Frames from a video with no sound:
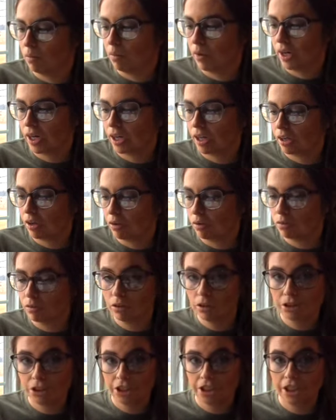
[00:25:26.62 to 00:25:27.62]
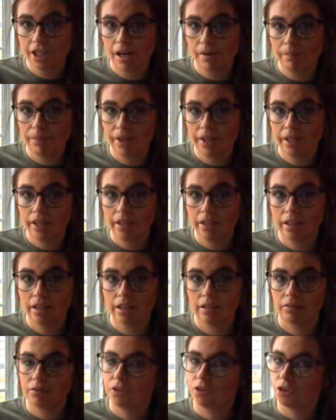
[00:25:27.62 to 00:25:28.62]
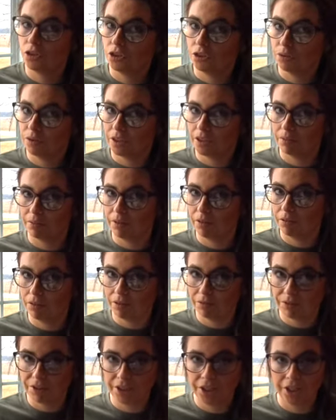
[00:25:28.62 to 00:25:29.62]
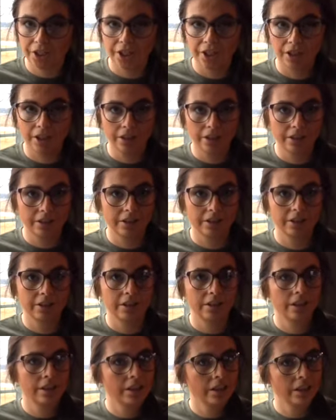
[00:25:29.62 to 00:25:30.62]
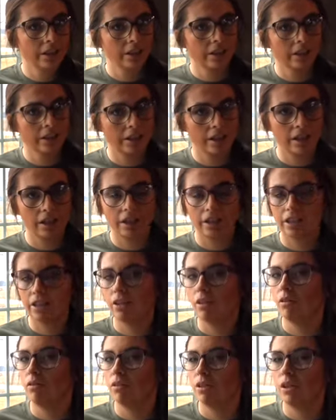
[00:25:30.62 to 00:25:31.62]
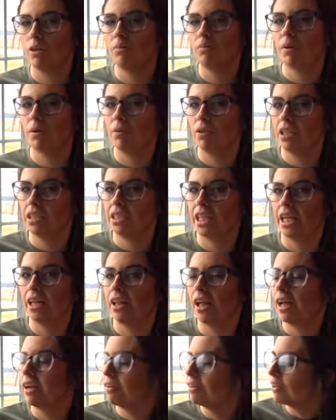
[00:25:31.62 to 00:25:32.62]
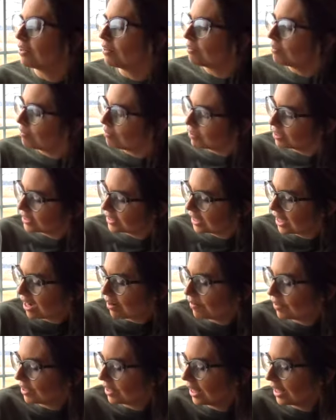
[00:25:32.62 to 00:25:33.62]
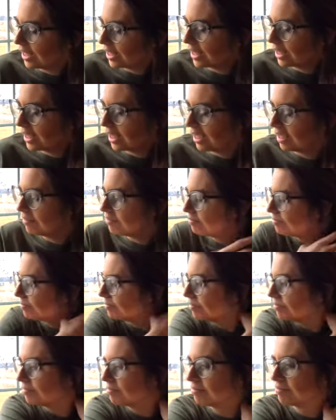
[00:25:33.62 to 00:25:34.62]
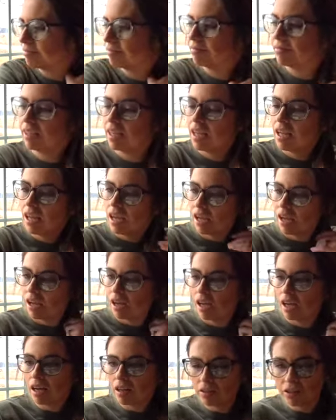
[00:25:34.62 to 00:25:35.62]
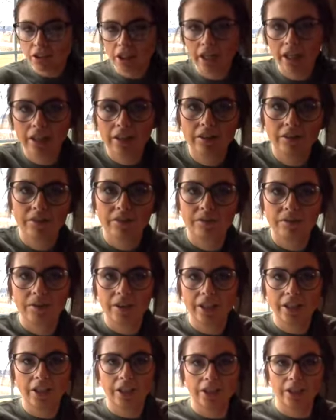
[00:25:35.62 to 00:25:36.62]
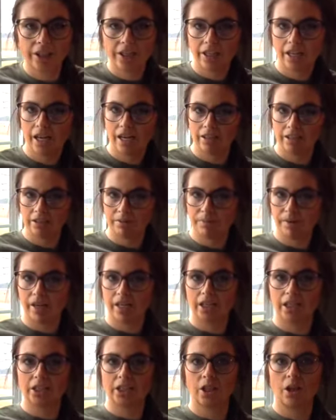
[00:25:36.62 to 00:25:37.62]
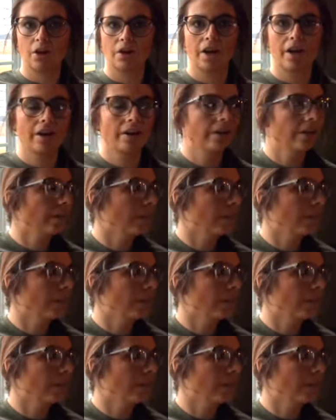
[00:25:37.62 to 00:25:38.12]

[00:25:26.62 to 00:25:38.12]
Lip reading: we are gonna go grocery shopping, doing something a little different here. Got like a little low ponytail. I don't know. We'll see how I like it. I'm trying to relearn how to manage long hair